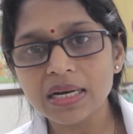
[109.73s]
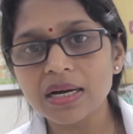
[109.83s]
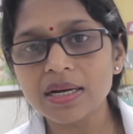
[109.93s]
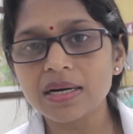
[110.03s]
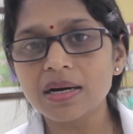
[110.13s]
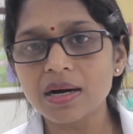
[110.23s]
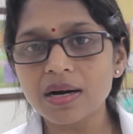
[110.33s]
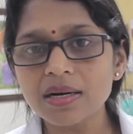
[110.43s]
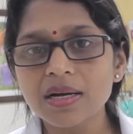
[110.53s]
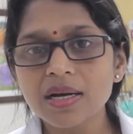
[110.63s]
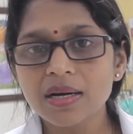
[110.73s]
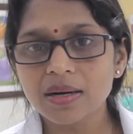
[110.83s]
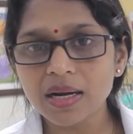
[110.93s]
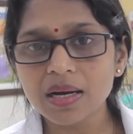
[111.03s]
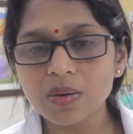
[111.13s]
lung and heart
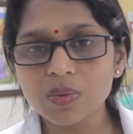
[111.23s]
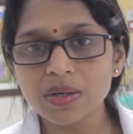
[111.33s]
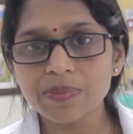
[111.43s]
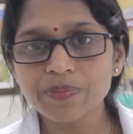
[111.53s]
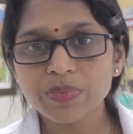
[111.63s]
recover.